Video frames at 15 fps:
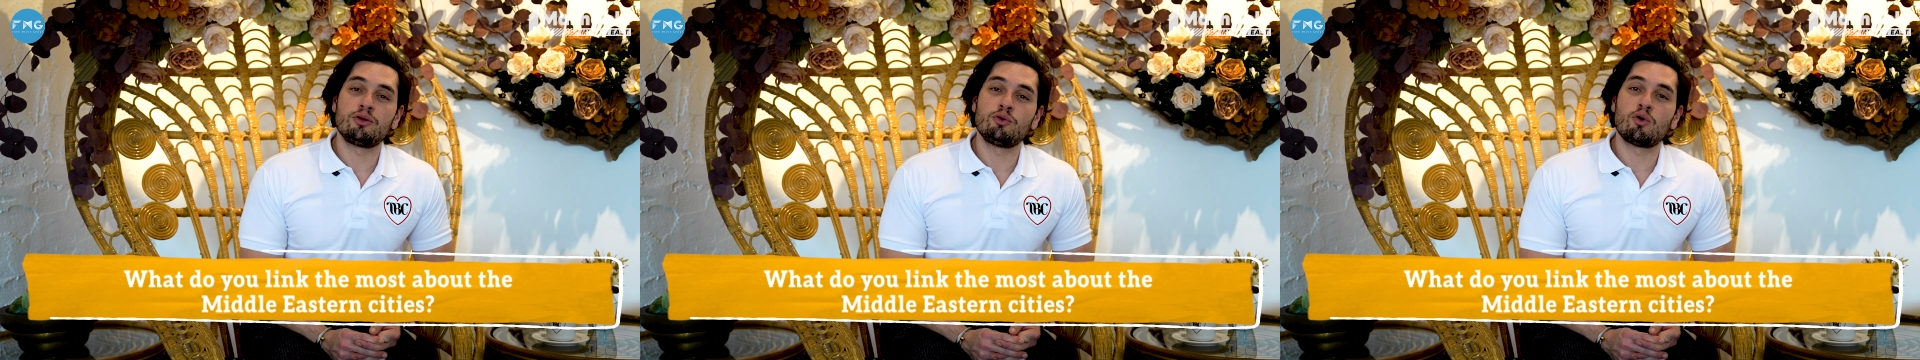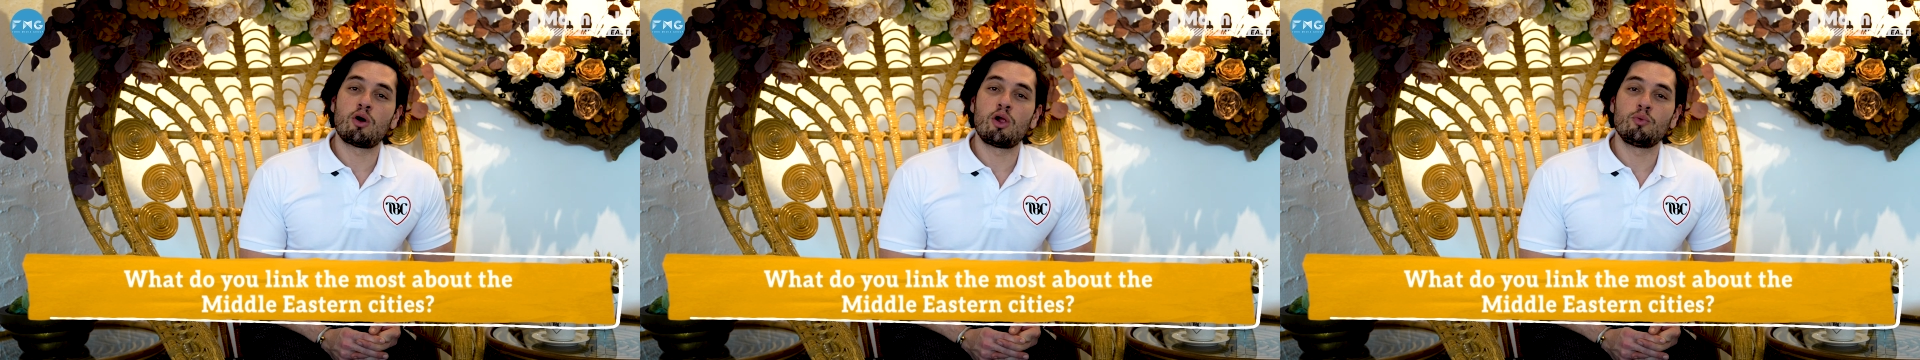
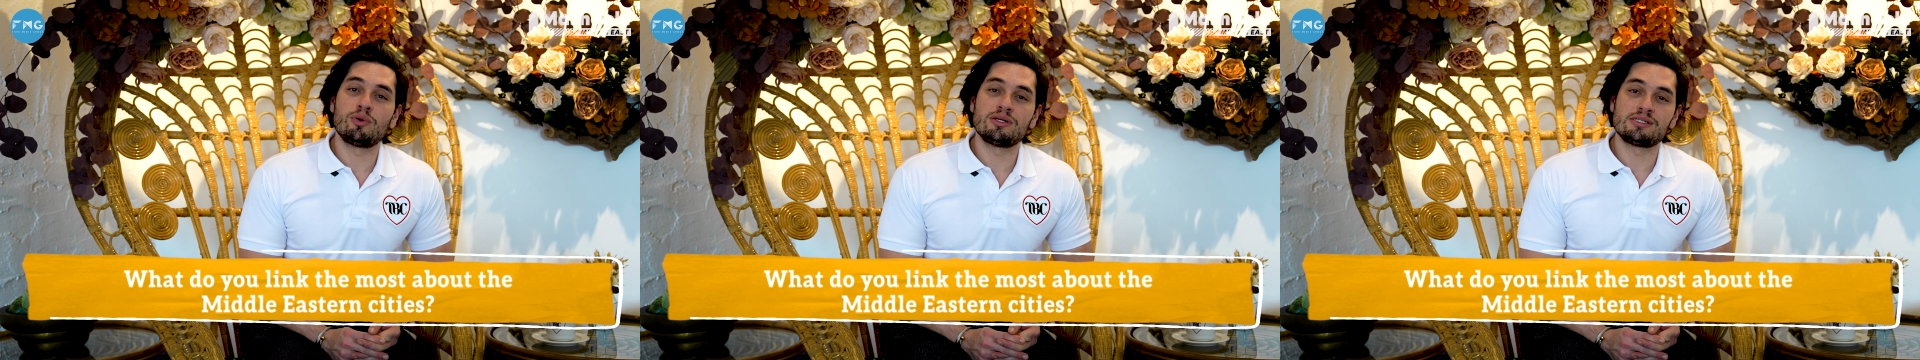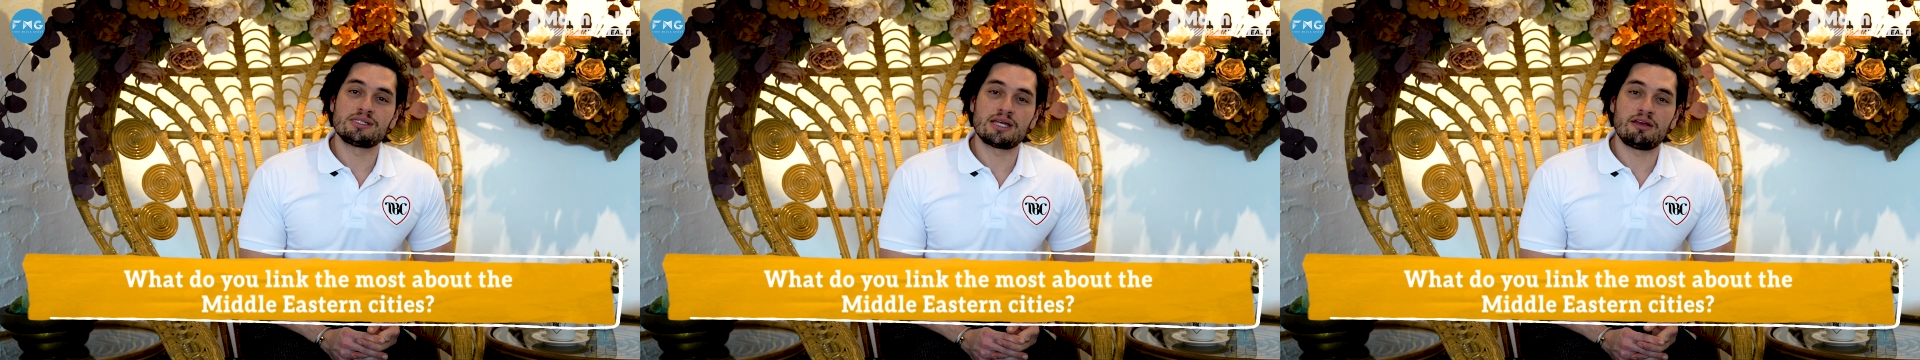you're
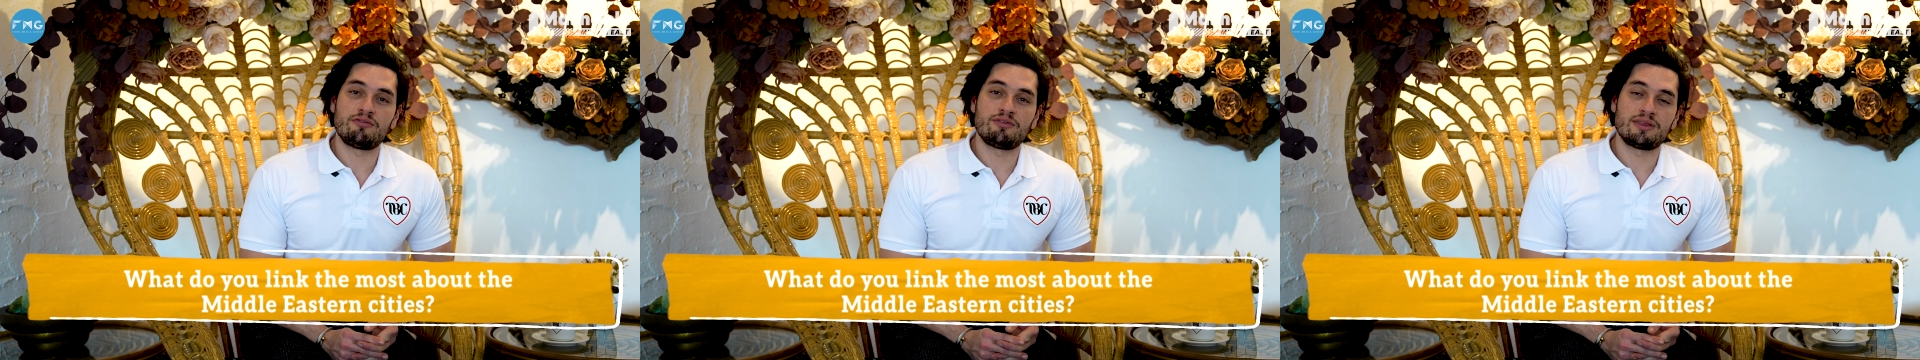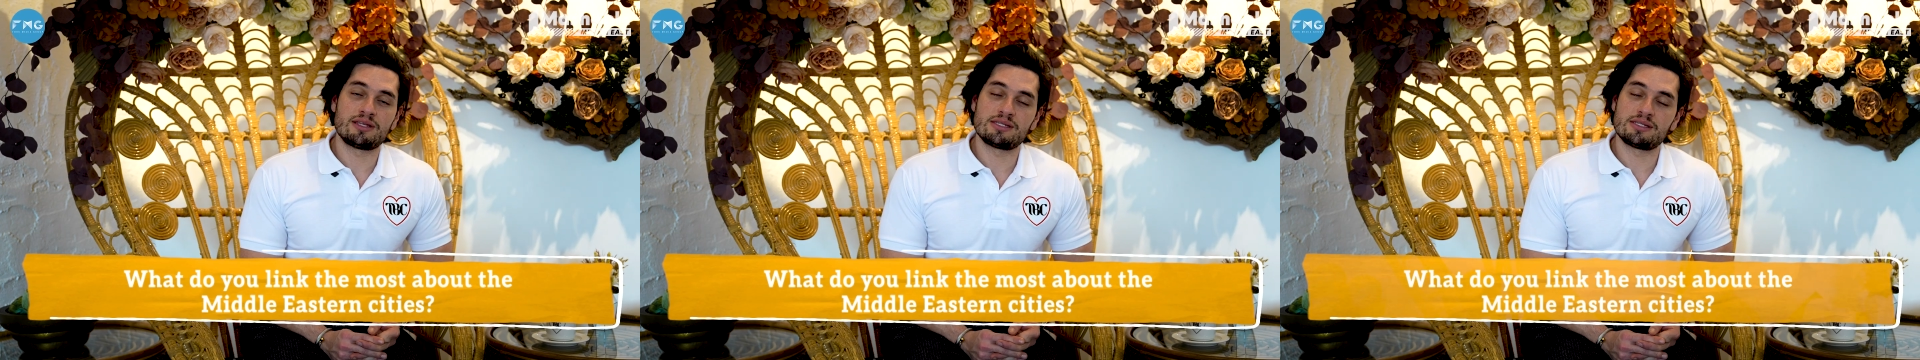always
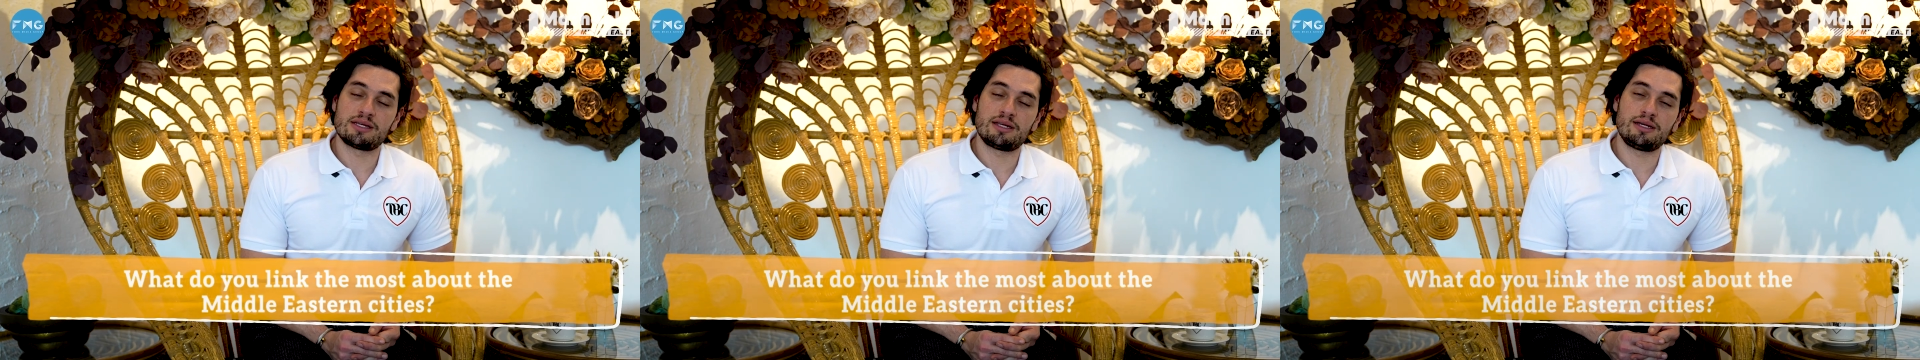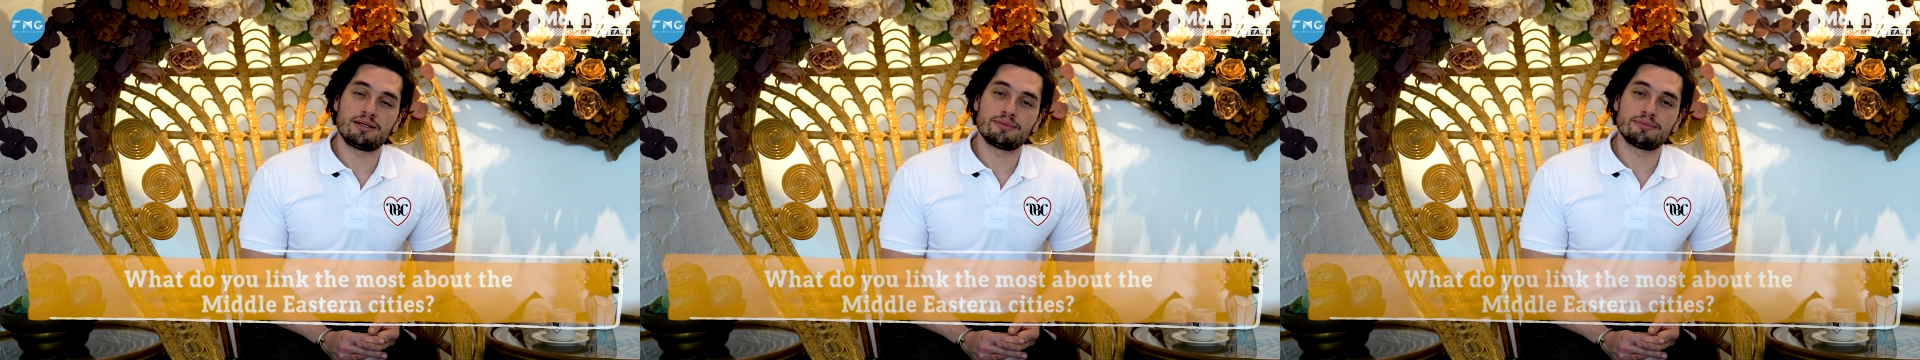safe in the
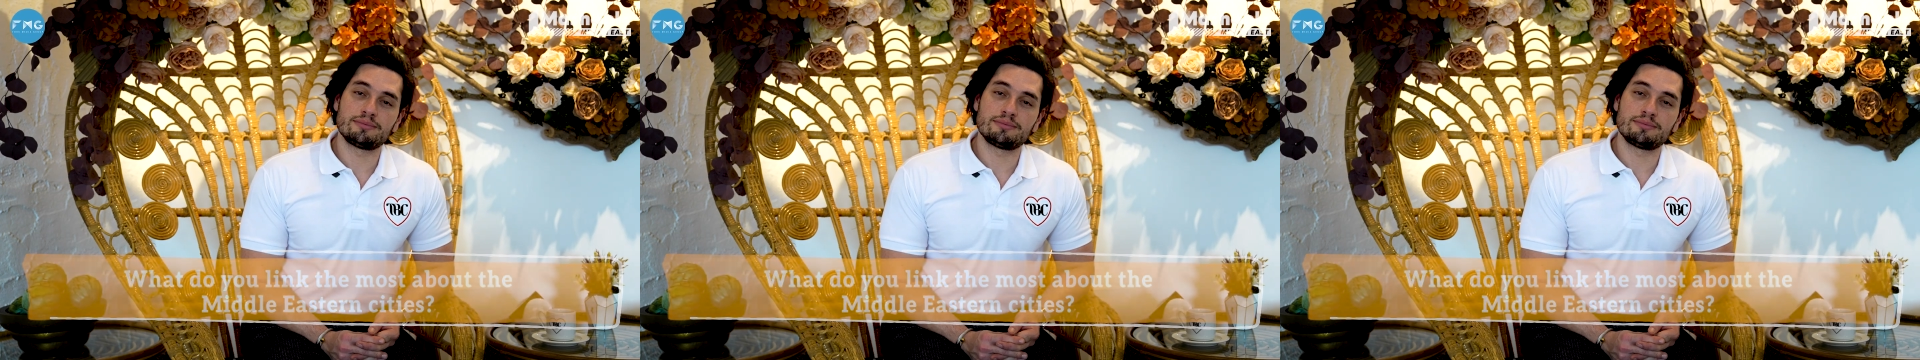city.